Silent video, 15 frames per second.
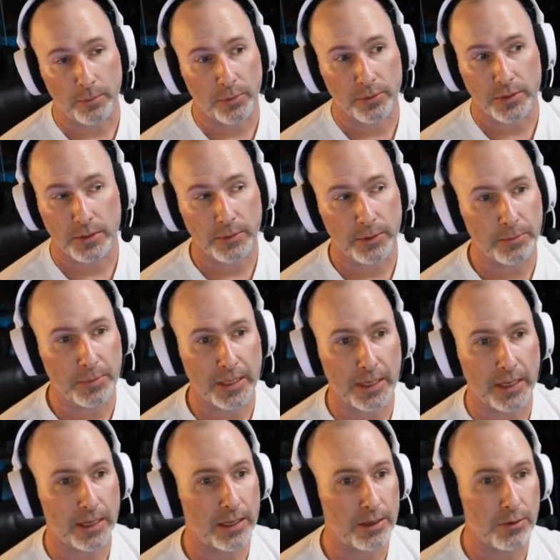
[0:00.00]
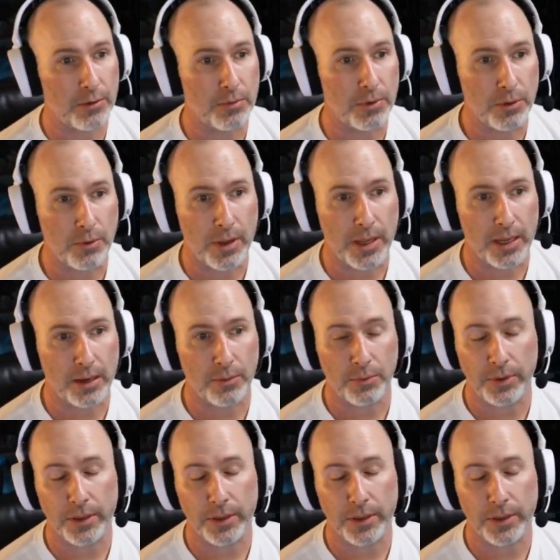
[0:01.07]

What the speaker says: on something big and you hit it with